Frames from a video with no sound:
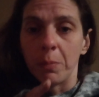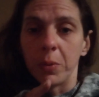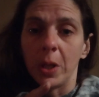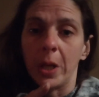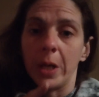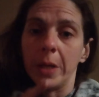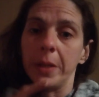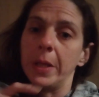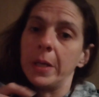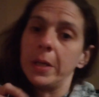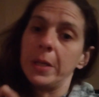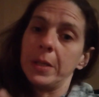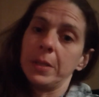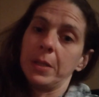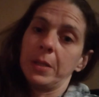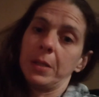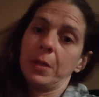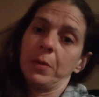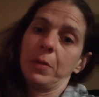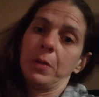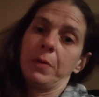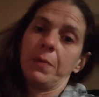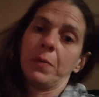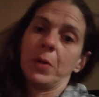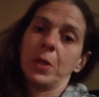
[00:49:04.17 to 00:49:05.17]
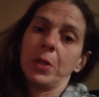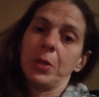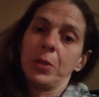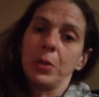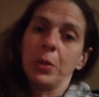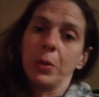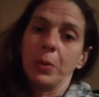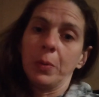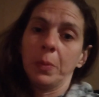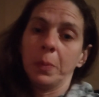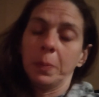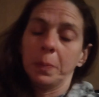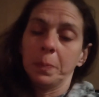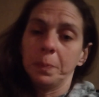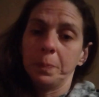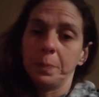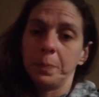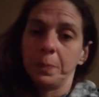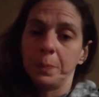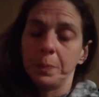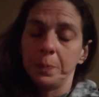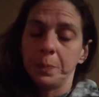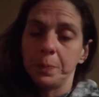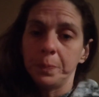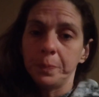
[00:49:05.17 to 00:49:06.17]
blood that isn't healthy for us too.
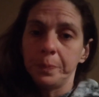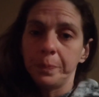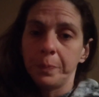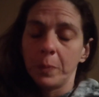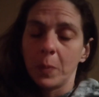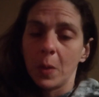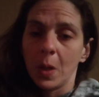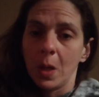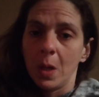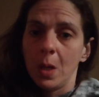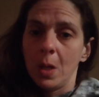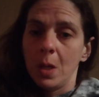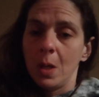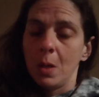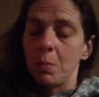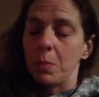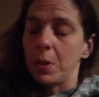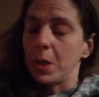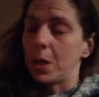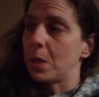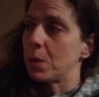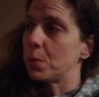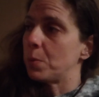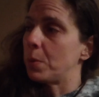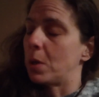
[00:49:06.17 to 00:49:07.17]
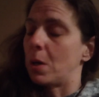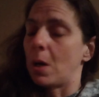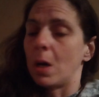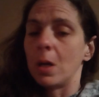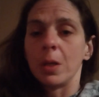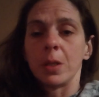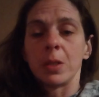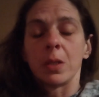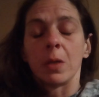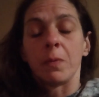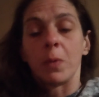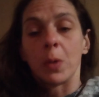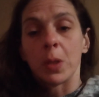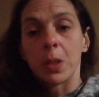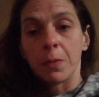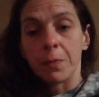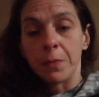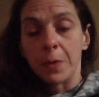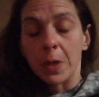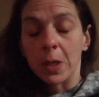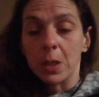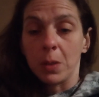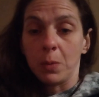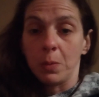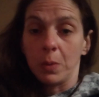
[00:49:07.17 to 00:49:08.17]
Because regardless of what the
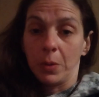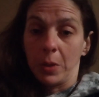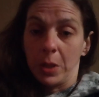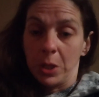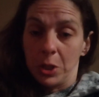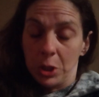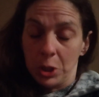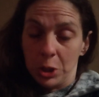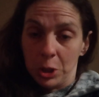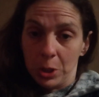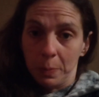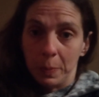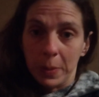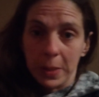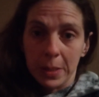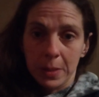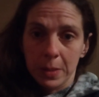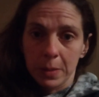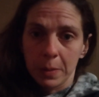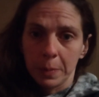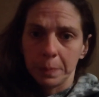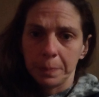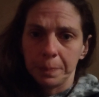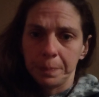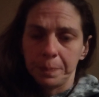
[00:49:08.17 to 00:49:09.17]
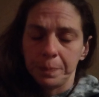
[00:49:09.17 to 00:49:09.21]
fucking relationship is,